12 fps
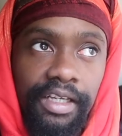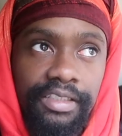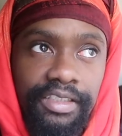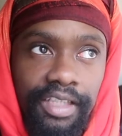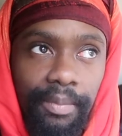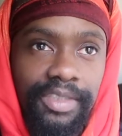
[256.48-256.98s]

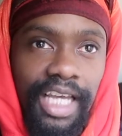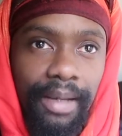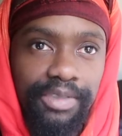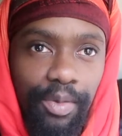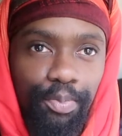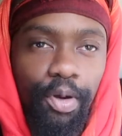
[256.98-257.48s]

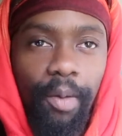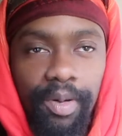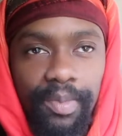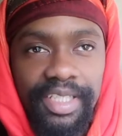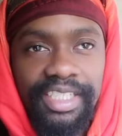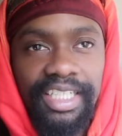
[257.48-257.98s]
sometimes the
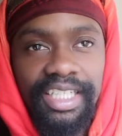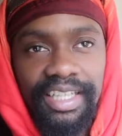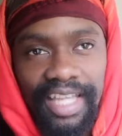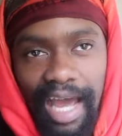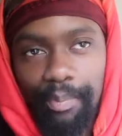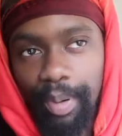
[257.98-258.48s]
problem isn't
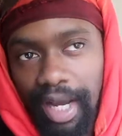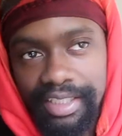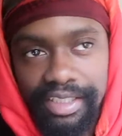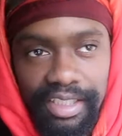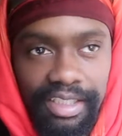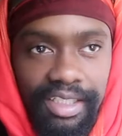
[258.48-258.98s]
that
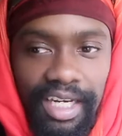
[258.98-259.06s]
person.